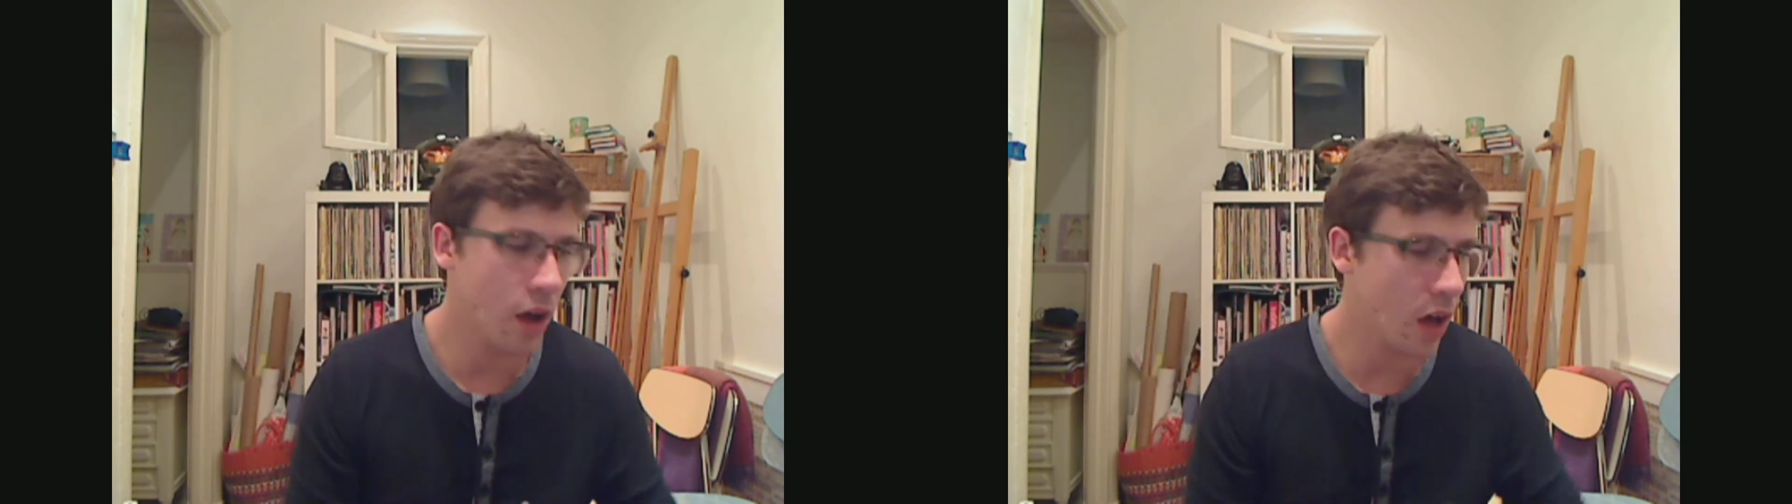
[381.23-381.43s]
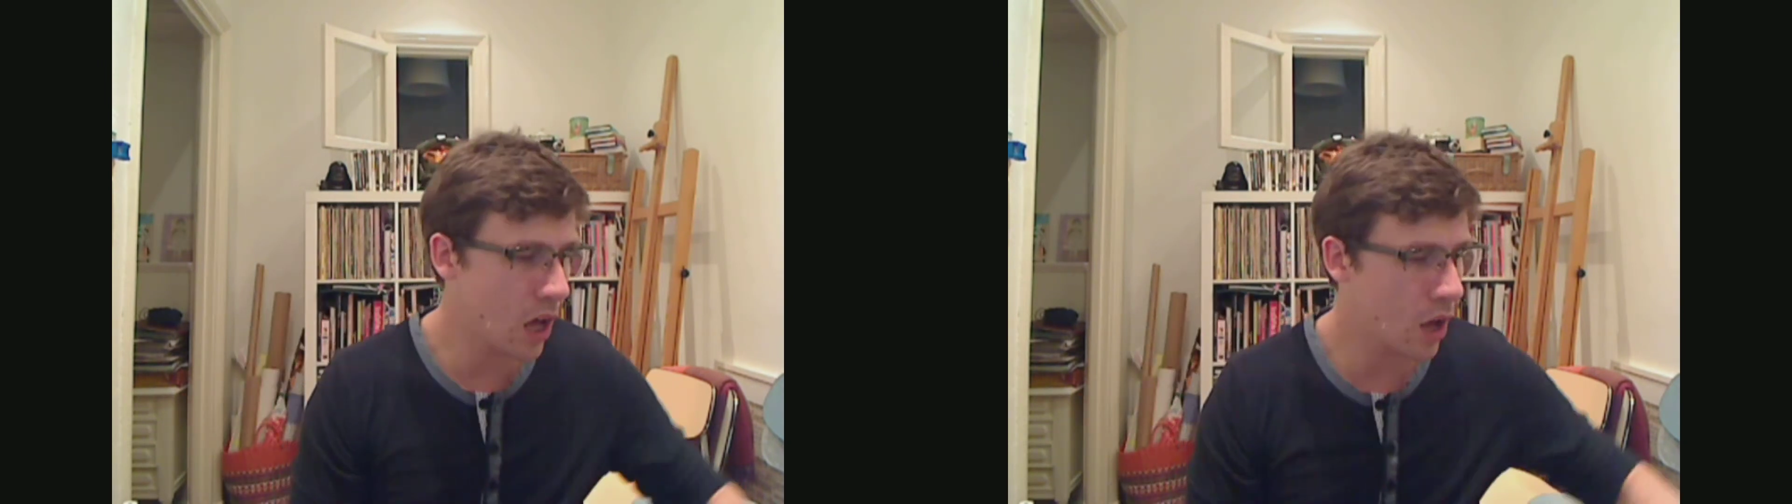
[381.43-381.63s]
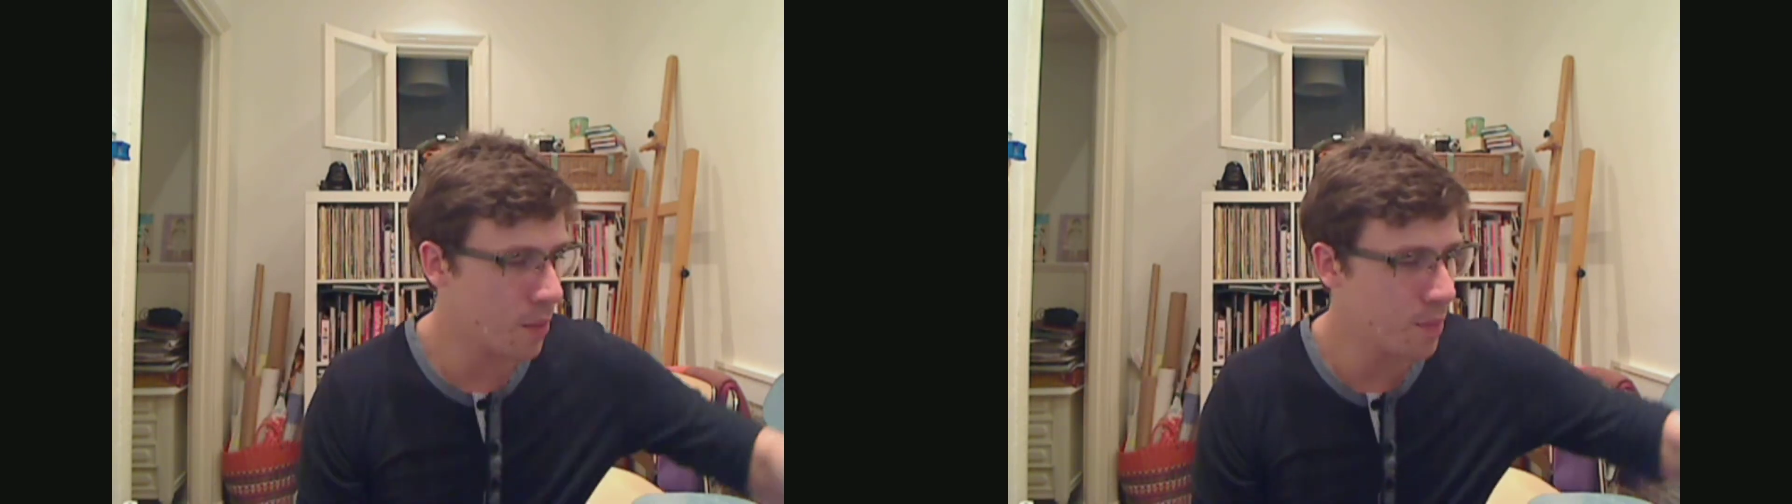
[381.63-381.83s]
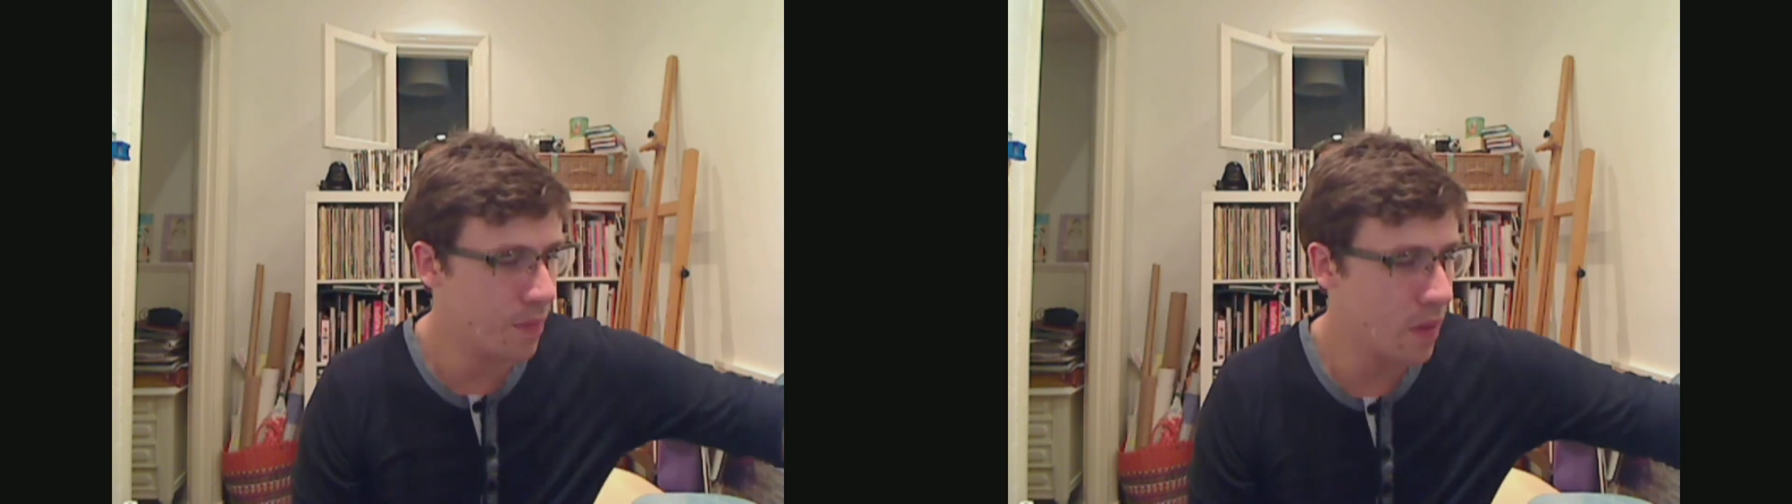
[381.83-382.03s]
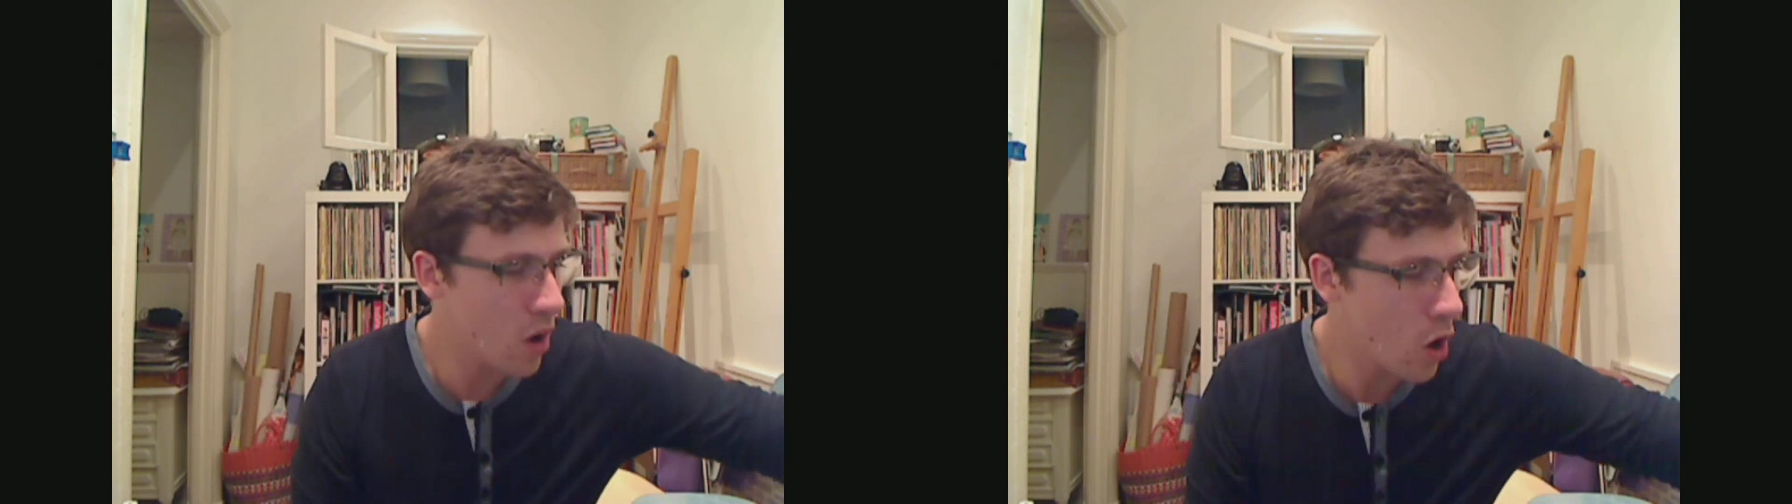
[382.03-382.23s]

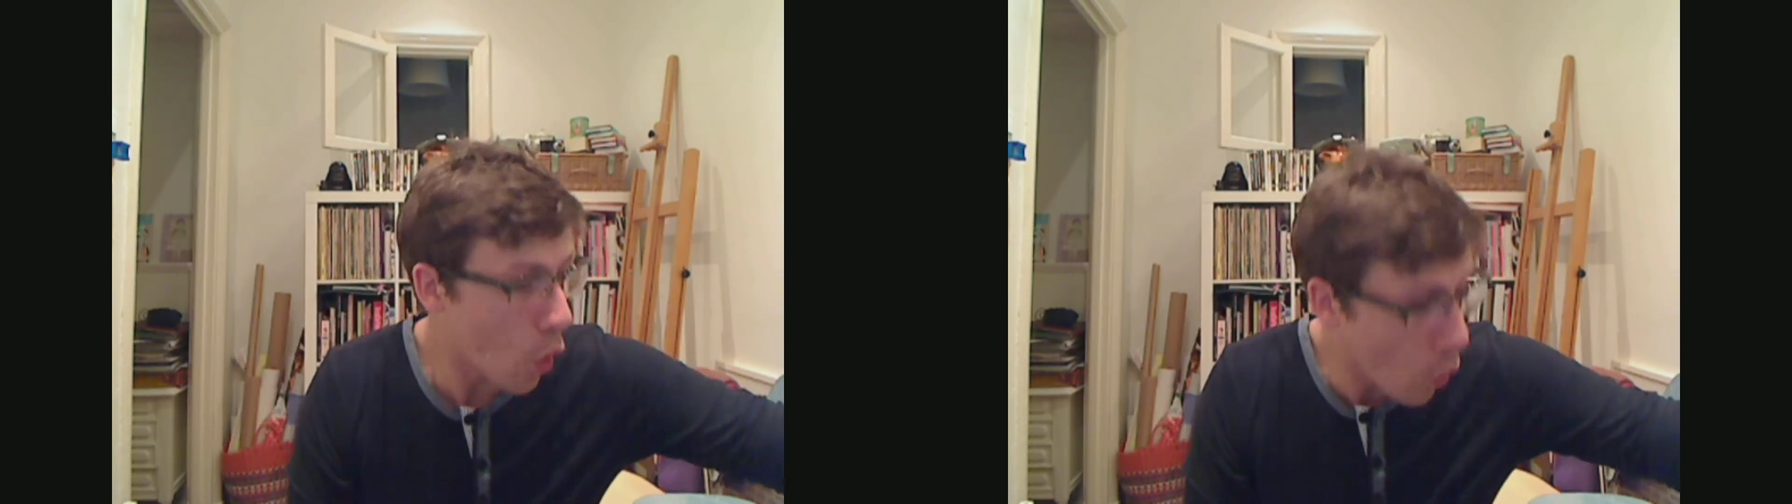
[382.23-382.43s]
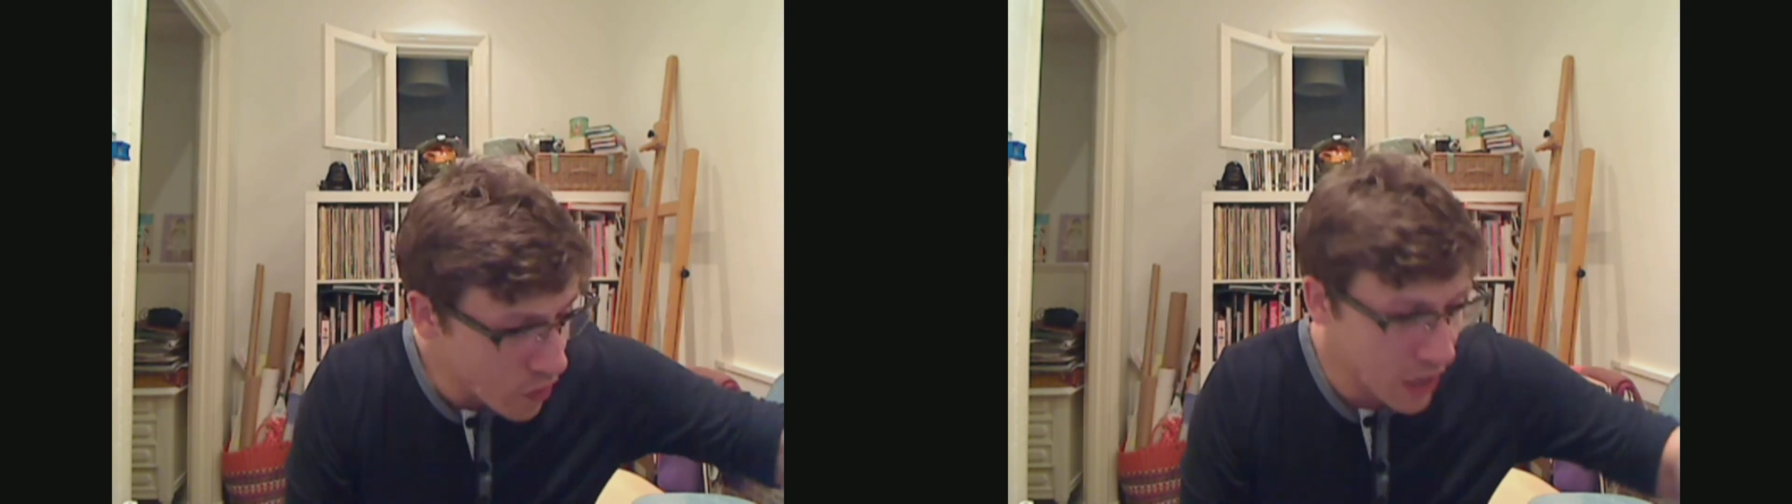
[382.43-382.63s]
Other